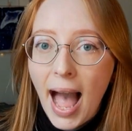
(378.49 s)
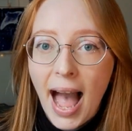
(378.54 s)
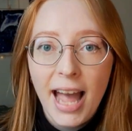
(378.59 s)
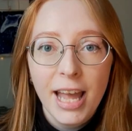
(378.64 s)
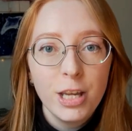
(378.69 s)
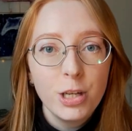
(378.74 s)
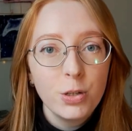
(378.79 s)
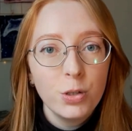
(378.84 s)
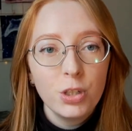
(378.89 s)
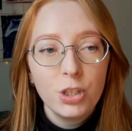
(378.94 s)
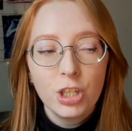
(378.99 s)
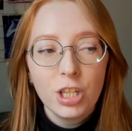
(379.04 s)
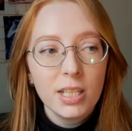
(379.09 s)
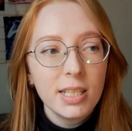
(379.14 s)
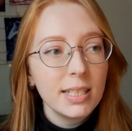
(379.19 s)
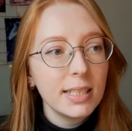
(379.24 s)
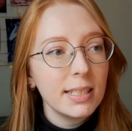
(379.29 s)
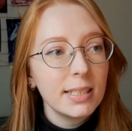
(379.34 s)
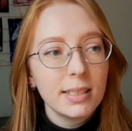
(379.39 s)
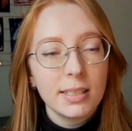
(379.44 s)
I could
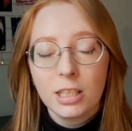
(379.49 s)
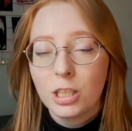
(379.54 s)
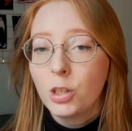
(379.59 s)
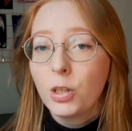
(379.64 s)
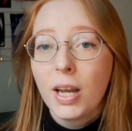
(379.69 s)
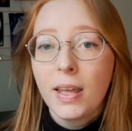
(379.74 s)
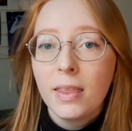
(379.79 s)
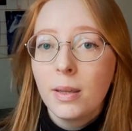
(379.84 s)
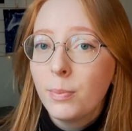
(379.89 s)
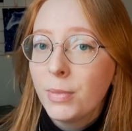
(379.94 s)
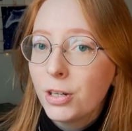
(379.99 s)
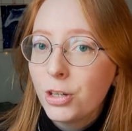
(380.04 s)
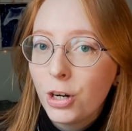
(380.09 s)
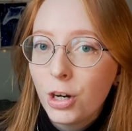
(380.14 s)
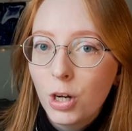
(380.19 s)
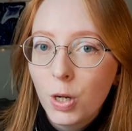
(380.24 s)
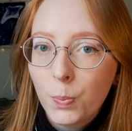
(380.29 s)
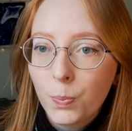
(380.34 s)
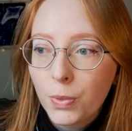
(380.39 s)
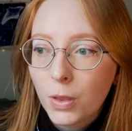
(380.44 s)
just look at the
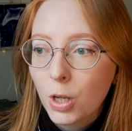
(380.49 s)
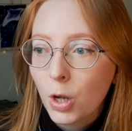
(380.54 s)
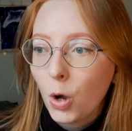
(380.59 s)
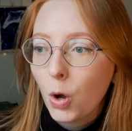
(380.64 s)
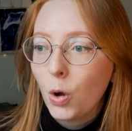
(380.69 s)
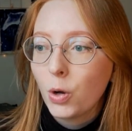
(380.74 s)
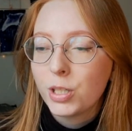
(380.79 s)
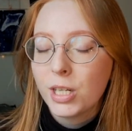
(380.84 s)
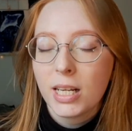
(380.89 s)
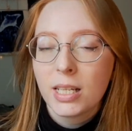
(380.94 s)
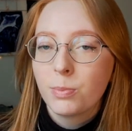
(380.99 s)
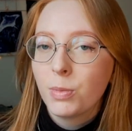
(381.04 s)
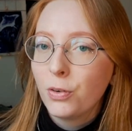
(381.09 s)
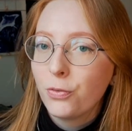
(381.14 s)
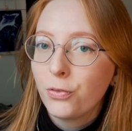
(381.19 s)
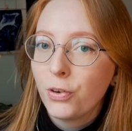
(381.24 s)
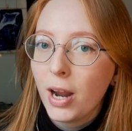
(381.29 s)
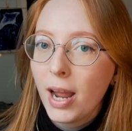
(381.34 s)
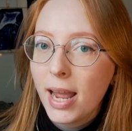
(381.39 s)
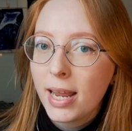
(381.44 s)
mirror or text my
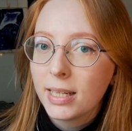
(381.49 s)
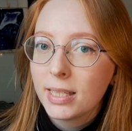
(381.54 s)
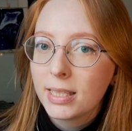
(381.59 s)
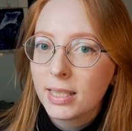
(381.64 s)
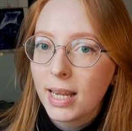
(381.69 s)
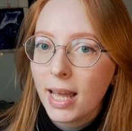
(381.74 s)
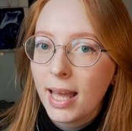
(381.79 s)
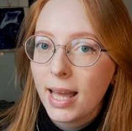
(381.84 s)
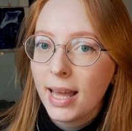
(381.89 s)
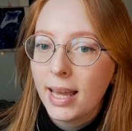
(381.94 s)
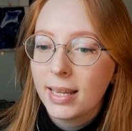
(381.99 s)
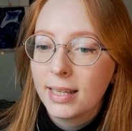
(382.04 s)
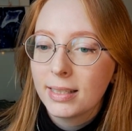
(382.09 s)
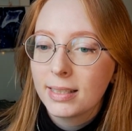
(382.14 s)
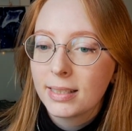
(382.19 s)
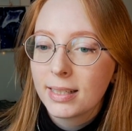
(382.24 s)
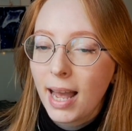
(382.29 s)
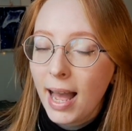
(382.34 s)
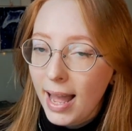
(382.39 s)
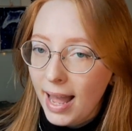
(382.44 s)
friend
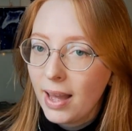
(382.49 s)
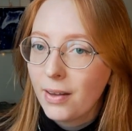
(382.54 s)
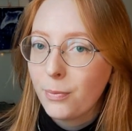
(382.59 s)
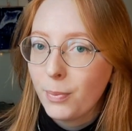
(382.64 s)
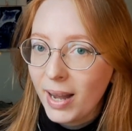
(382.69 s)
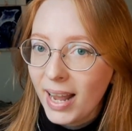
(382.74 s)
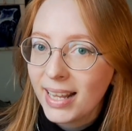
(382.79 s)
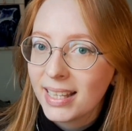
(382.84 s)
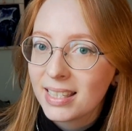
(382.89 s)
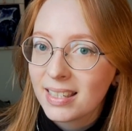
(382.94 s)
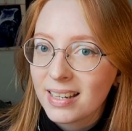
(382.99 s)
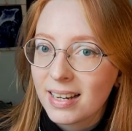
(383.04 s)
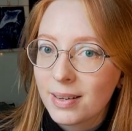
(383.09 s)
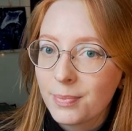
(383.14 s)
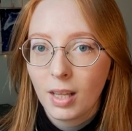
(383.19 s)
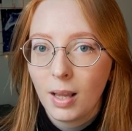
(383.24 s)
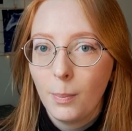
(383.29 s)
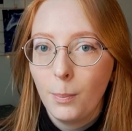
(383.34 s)
and I have my answer.